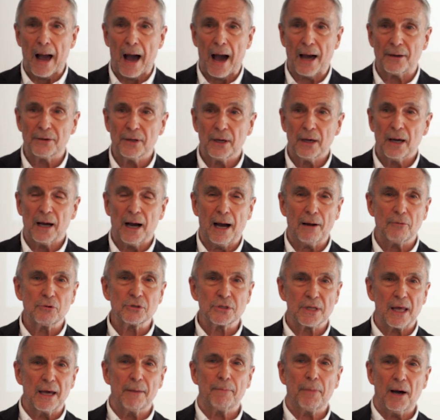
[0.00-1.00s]
And I
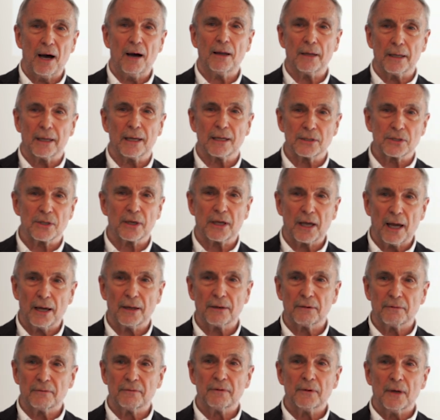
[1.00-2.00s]
was there partly as the
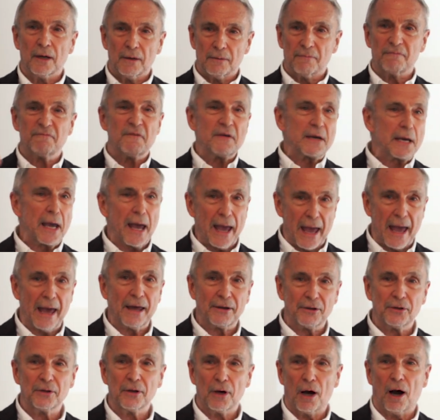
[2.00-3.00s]
kind of
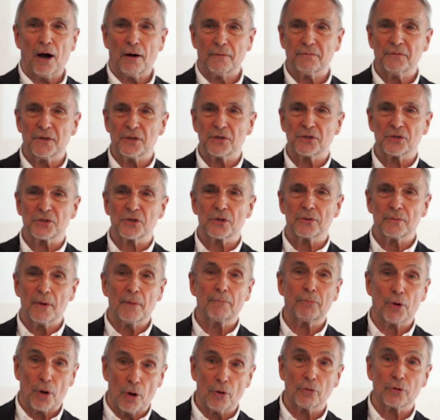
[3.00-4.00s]
figurehead of this
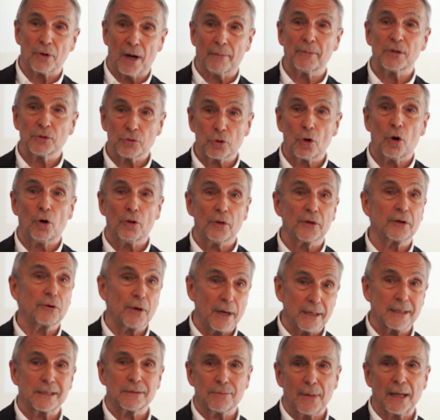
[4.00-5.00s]
programme. It's called the
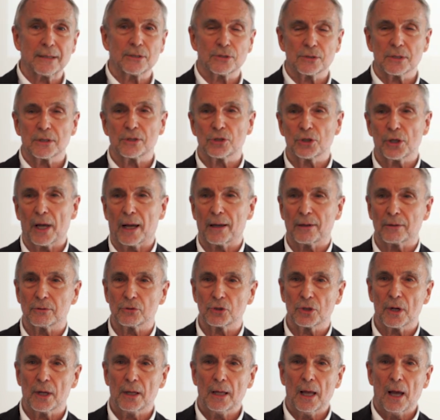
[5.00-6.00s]
Greater Manchester
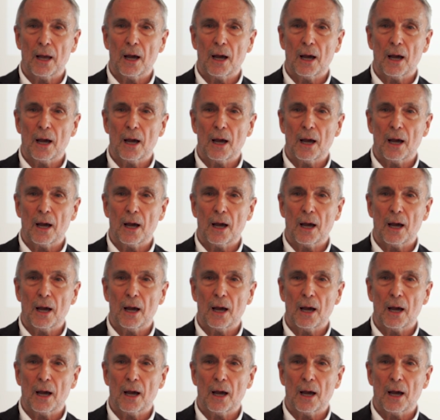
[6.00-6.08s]
Challenge.